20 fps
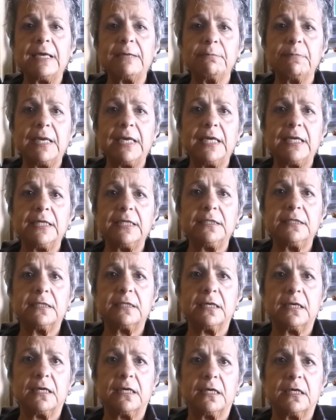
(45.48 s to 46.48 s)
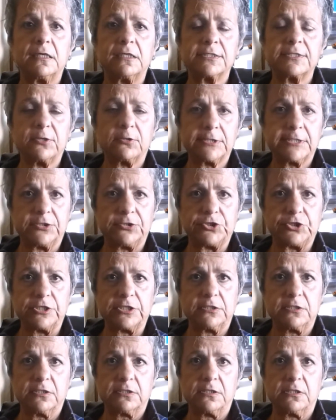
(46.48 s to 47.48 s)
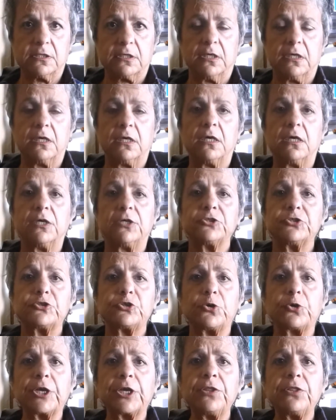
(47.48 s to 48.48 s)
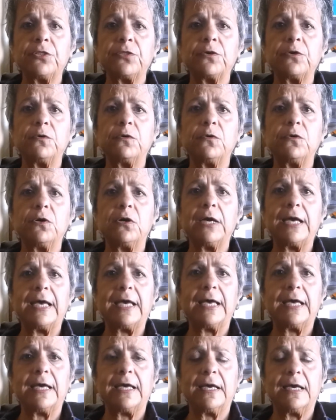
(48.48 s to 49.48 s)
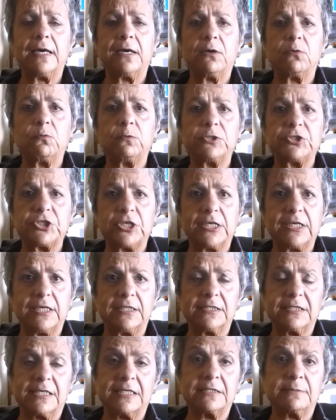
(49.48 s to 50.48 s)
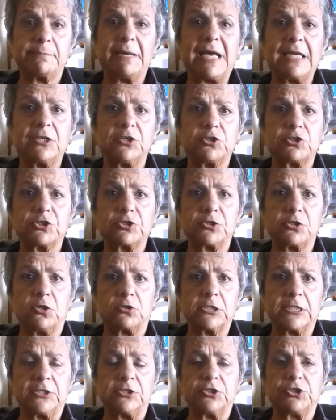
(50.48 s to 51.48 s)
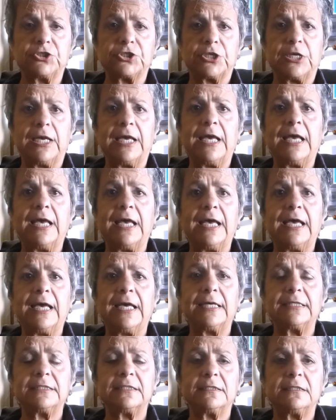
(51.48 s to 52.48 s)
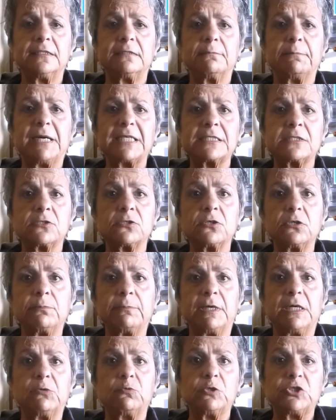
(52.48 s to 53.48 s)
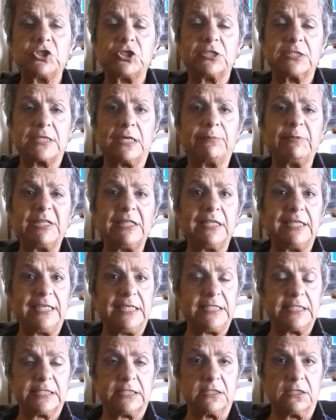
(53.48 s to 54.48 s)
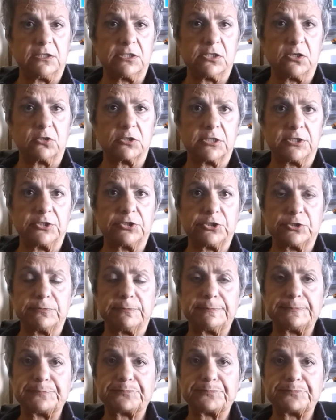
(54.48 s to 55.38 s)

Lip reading: I made sausages. Chorizo, which is a Spanish sausage, and Basturma, which is a Middle Eastern sausage.